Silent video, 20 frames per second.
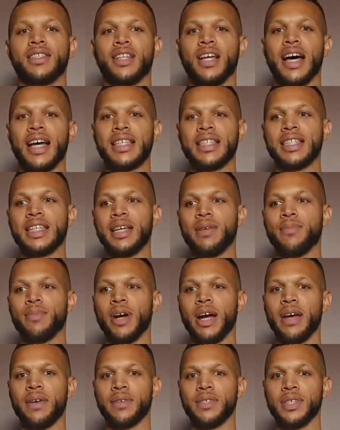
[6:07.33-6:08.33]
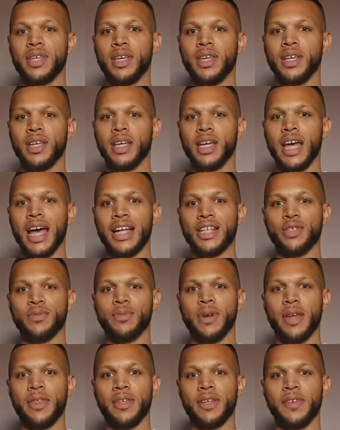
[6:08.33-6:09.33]
Nice deep breaths. Catch
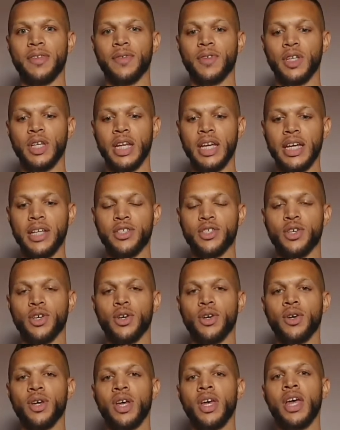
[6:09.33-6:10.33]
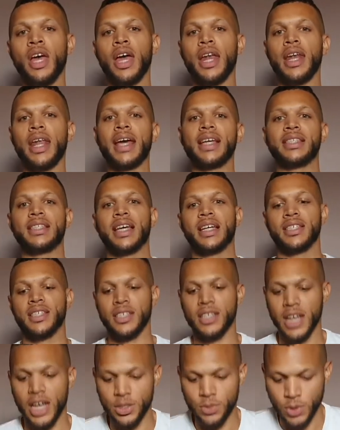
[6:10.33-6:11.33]
your breath in if you need to. Next
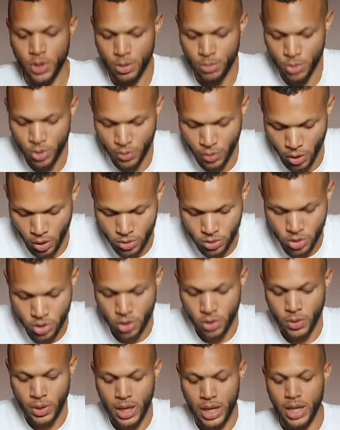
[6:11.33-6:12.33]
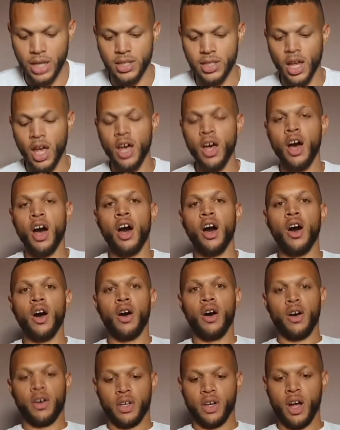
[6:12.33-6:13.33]
exercise we're going to move on to is,
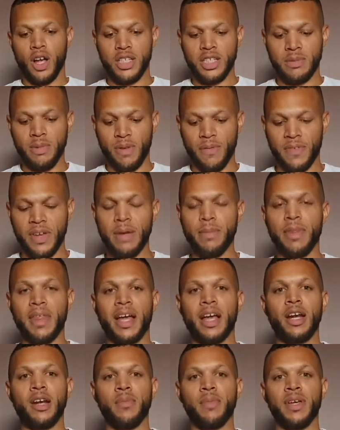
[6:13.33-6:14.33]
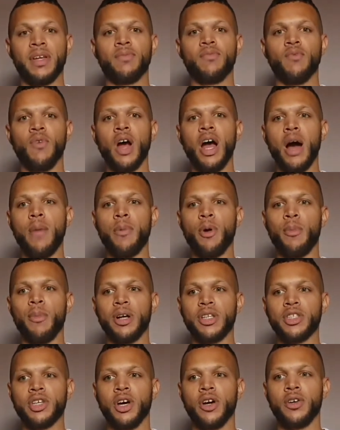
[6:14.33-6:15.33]
you can't see my feet, but they're going to be right up on
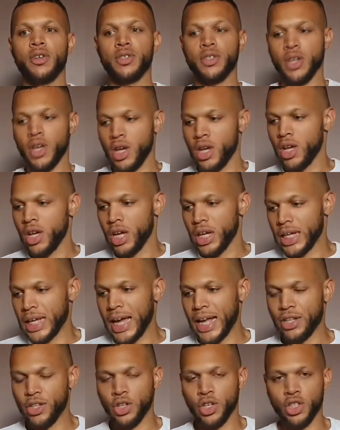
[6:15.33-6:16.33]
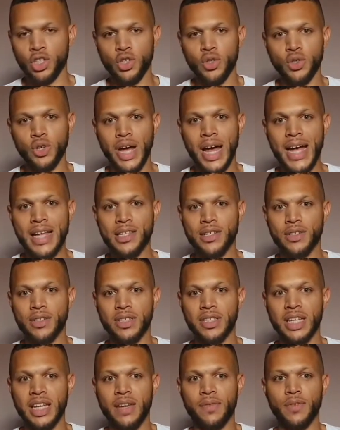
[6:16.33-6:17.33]
my toes. Again, you can use your hands on the
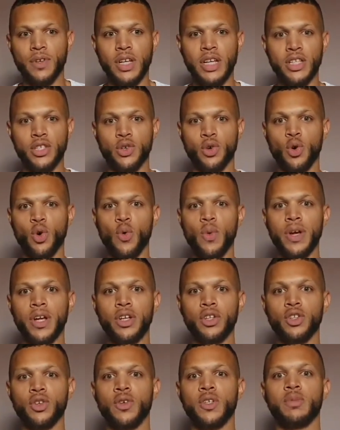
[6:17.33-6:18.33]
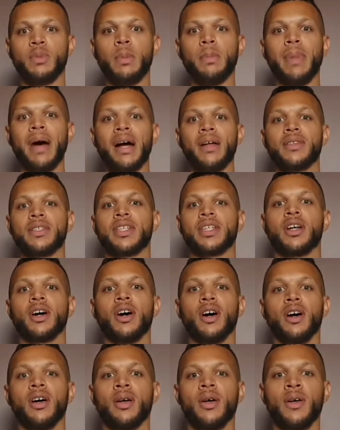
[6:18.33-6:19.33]
seat if you need to. All we're going to do is be bouncing
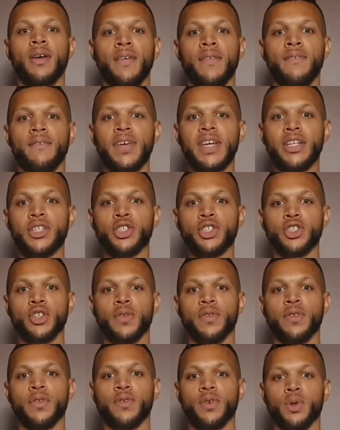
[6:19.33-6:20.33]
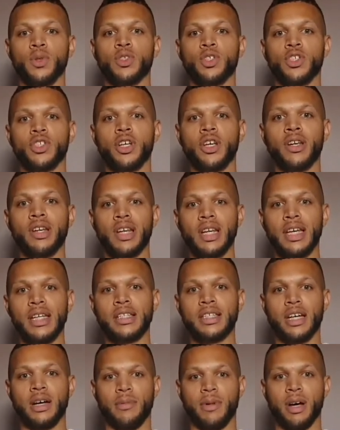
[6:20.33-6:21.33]
our feet just off the floor, just so your
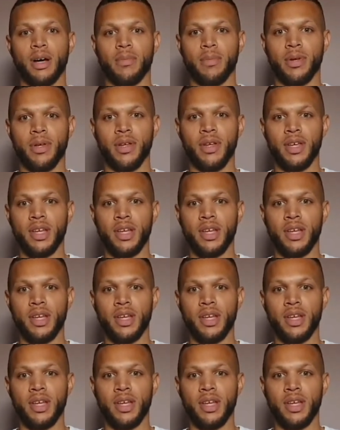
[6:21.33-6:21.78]
knees come up.